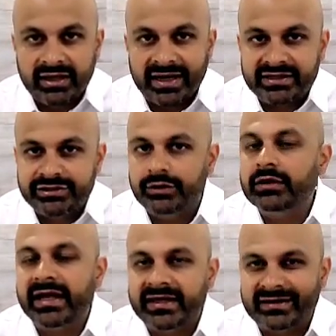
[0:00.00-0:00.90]
I don't
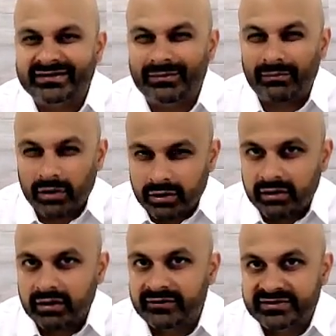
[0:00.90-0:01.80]
like it as a
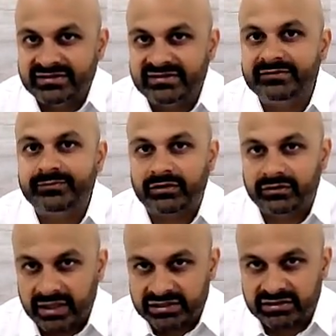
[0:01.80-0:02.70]
marker of disease
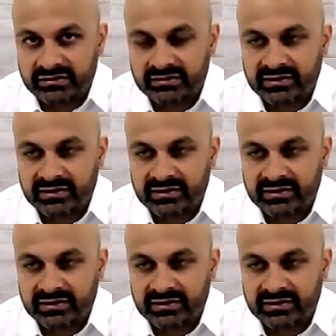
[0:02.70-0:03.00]
progression.